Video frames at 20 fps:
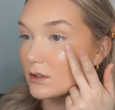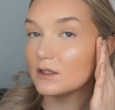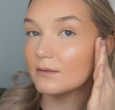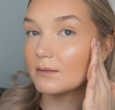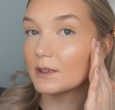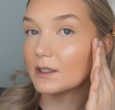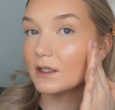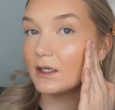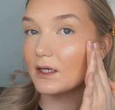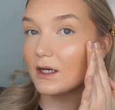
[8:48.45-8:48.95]

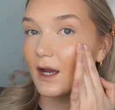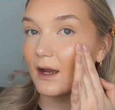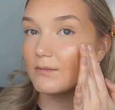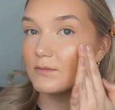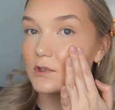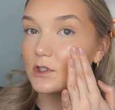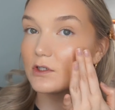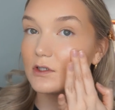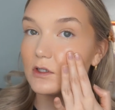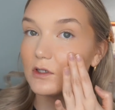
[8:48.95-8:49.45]
Typically,
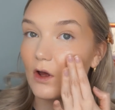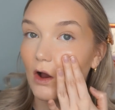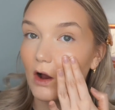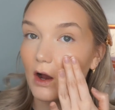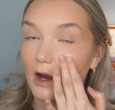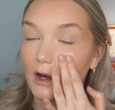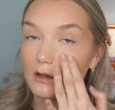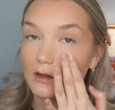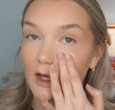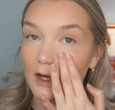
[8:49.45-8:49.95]
I'm just
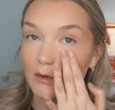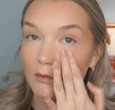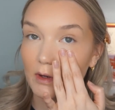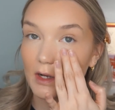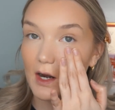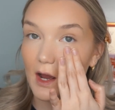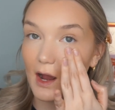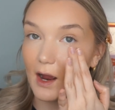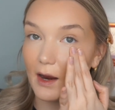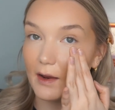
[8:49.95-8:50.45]
not a
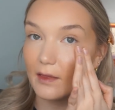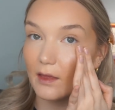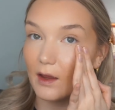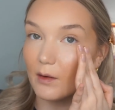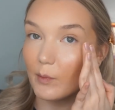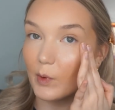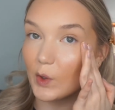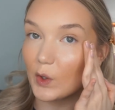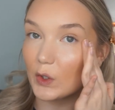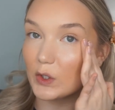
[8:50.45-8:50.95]
liquid
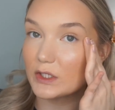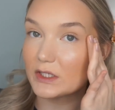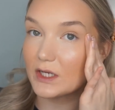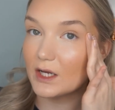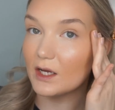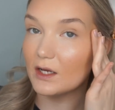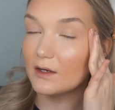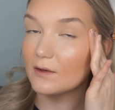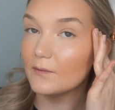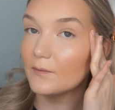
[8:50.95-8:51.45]
highlight
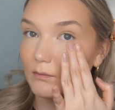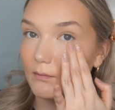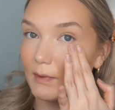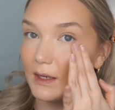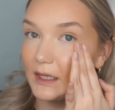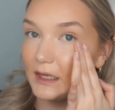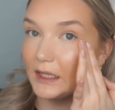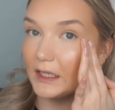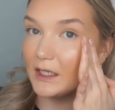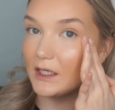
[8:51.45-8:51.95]
person,
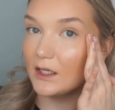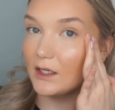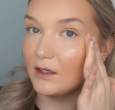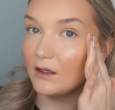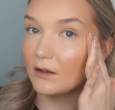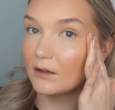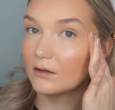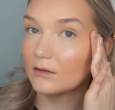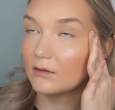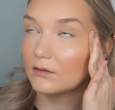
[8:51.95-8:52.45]

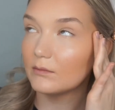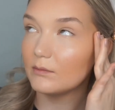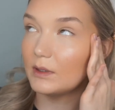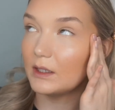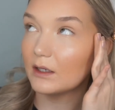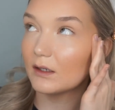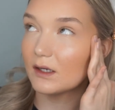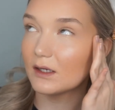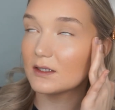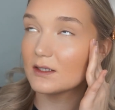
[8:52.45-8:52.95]
mainly
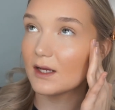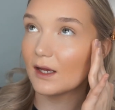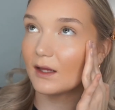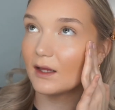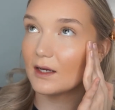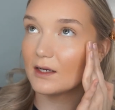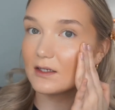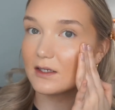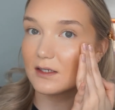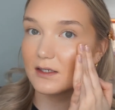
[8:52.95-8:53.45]
because I
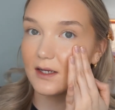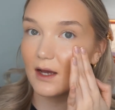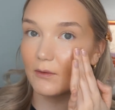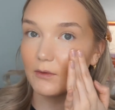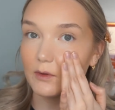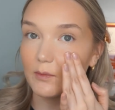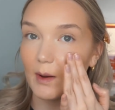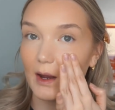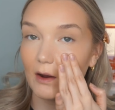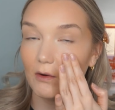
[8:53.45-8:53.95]
like to set
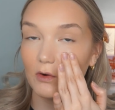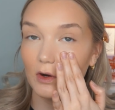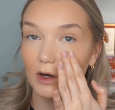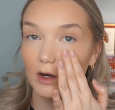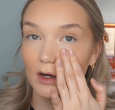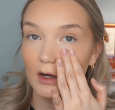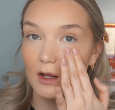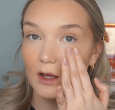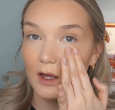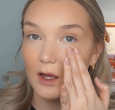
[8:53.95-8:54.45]
with
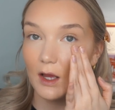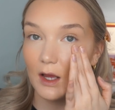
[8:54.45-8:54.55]
powder,